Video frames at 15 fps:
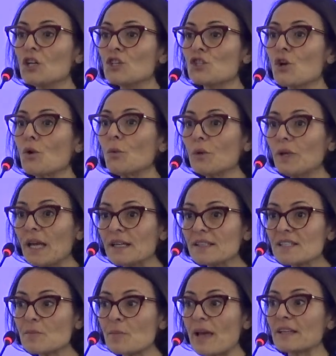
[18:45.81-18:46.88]
so we
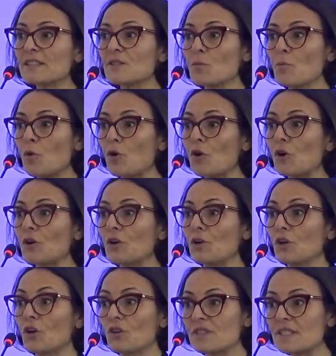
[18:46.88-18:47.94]
expect more
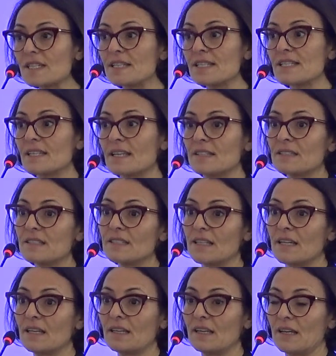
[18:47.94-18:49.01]
consistent,
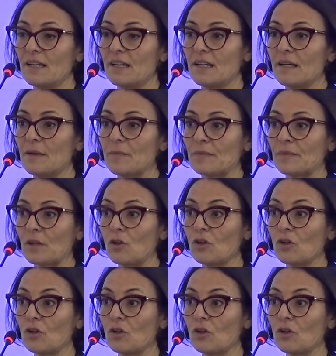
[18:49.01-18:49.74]
uh, um,